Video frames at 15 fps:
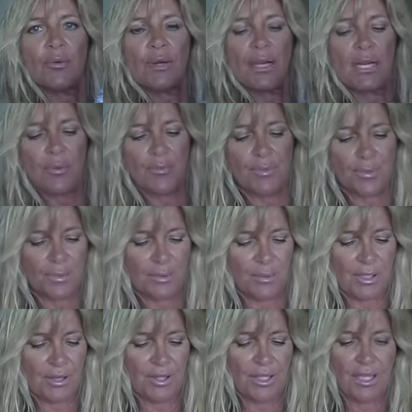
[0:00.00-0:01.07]
the way up
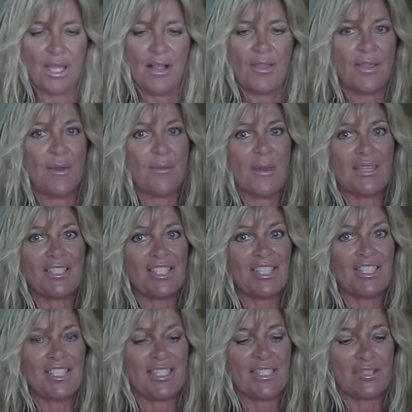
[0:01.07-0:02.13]
with the matching
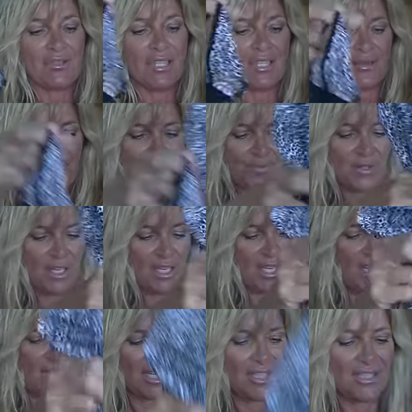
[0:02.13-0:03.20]
G-string.
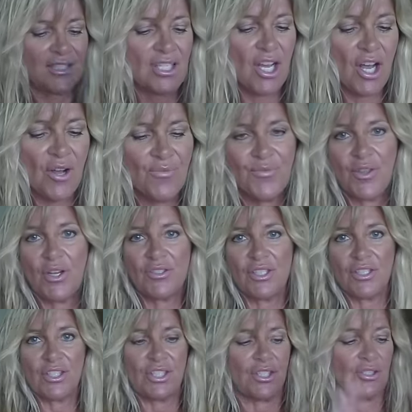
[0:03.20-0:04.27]
So
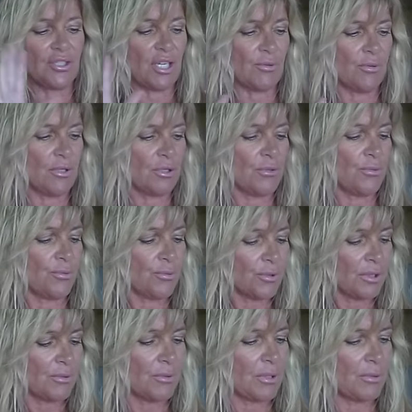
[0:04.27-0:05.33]
those are cute. I really,
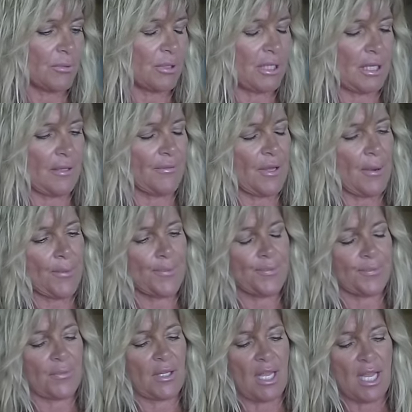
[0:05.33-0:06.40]
really, really, really love them
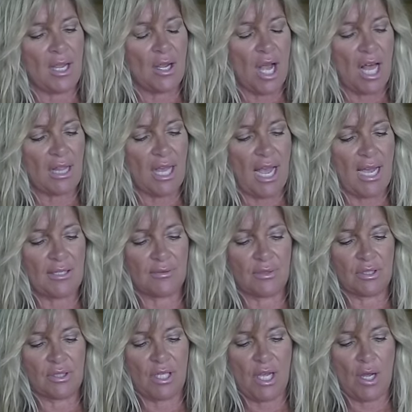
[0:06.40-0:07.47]
a lot.
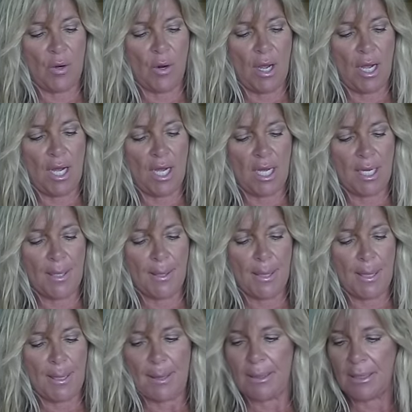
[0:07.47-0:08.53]
So
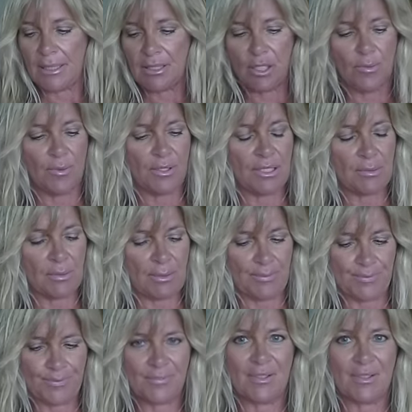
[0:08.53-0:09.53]
uh, let's open this one.